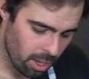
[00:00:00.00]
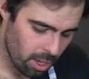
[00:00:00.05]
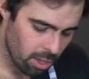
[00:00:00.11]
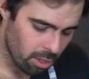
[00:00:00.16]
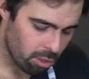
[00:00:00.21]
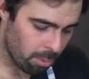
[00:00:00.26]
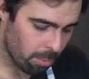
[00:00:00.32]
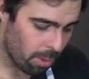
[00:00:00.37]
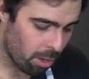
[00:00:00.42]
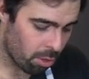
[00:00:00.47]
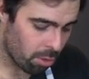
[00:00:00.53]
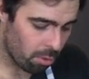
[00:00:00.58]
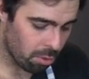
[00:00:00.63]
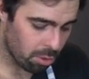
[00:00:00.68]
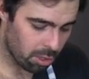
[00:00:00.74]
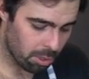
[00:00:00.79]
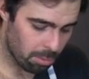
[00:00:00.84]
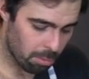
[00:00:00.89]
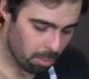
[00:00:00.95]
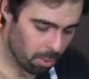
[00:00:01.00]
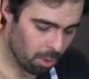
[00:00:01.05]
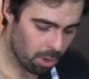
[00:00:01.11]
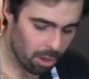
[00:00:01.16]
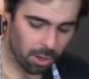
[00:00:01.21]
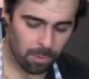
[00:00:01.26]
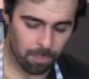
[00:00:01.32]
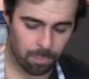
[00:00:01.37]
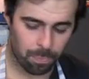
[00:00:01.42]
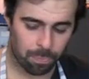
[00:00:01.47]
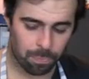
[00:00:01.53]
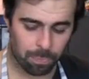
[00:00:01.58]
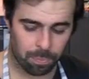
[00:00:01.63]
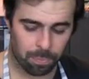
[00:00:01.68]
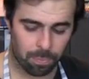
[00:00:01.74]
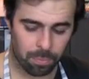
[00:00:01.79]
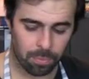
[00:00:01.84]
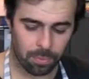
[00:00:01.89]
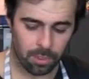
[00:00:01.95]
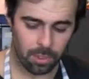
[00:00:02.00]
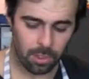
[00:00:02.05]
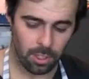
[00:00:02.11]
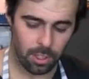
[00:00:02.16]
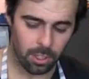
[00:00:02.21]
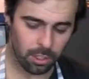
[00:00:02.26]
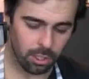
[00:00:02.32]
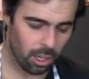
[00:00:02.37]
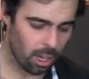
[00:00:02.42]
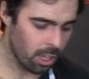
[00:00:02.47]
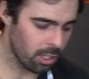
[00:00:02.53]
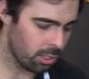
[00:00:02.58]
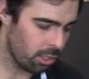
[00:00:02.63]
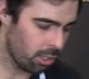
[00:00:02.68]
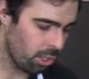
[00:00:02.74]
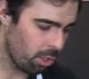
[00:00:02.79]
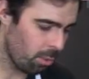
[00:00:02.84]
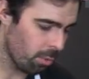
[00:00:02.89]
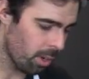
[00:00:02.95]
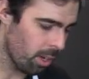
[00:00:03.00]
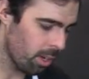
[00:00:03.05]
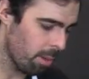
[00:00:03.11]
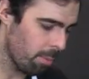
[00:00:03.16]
So I'm gonna throw some more sauce, and you know what?